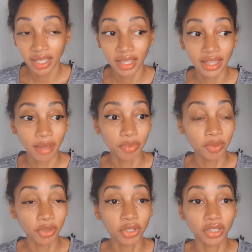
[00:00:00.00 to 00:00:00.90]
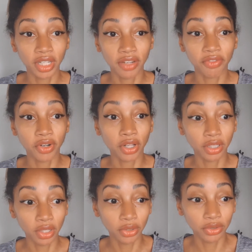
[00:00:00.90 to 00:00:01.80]
that people are looking for
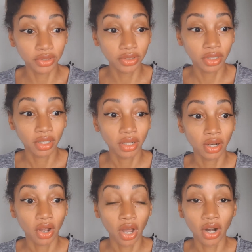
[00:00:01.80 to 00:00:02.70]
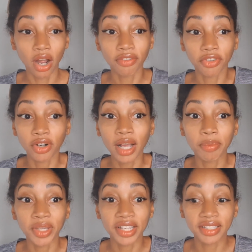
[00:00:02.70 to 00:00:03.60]
clothes on OfferUp
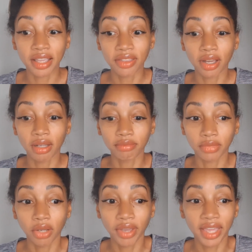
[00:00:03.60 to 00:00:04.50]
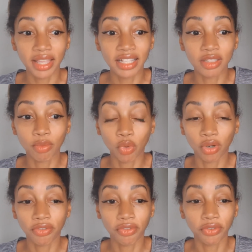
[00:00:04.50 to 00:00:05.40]
because I thought, okay, that's
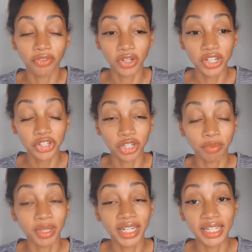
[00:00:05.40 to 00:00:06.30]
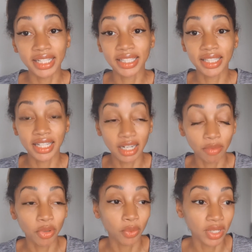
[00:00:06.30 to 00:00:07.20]
more for furniture, but it is the
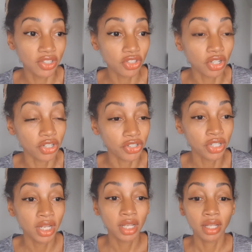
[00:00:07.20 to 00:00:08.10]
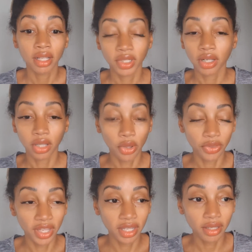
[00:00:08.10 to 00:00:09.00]
number 1 search.
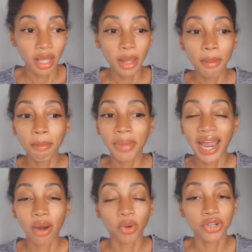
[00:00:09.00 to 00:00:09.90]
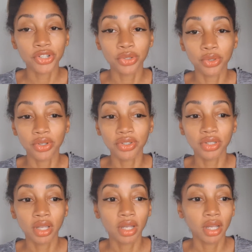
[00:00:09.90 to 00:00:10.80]
Clothing, power
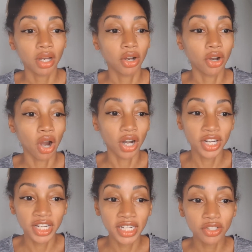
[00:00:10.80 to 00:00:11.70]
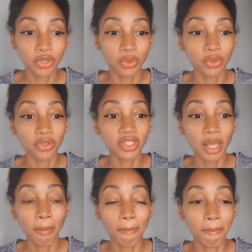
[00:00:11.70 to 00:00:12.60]
tools, gardening tools,
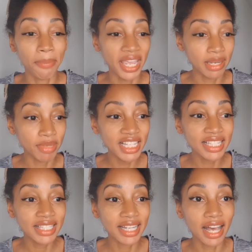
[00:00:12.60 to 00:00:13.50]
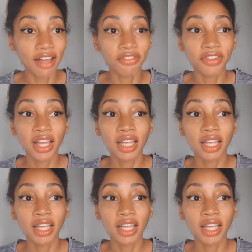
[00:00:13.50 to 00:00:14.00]
baby stuff,